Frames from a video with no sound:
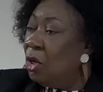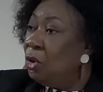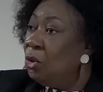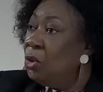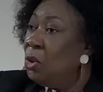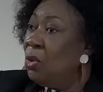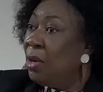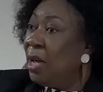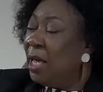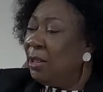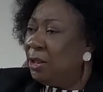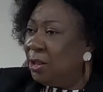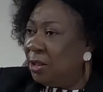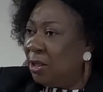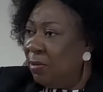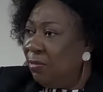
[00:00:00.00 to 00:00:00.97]
to look at
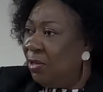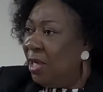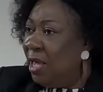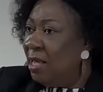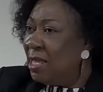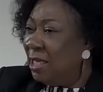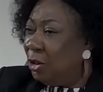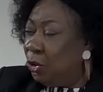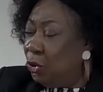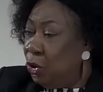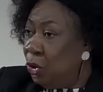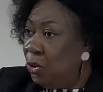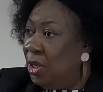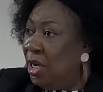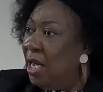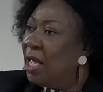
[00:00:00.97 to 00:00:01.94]
something that's
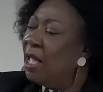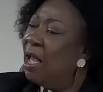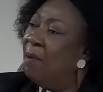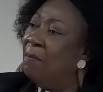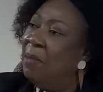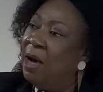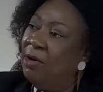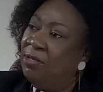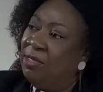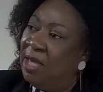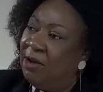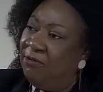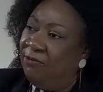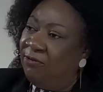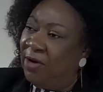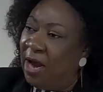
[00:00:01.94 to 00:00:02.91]
unique about
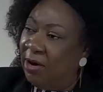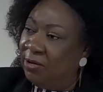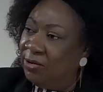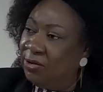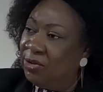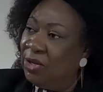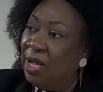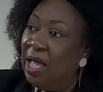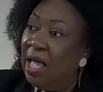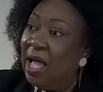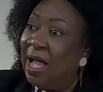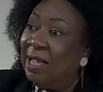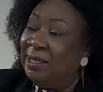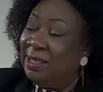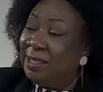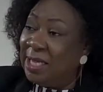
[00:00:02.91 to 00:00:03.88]
that virus
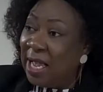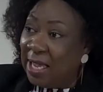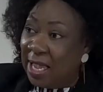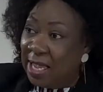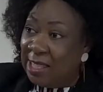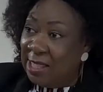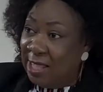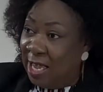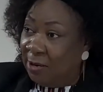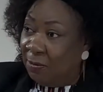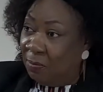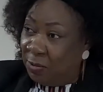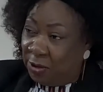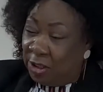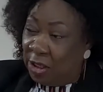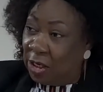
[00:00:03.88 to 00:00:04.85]
and target that
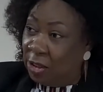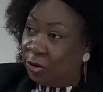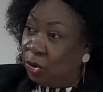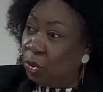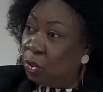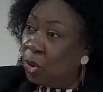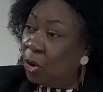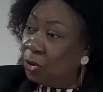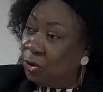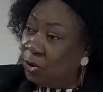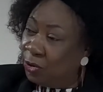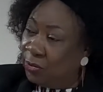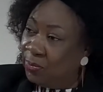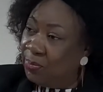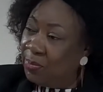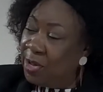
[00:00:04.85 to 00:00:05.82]
particular structure.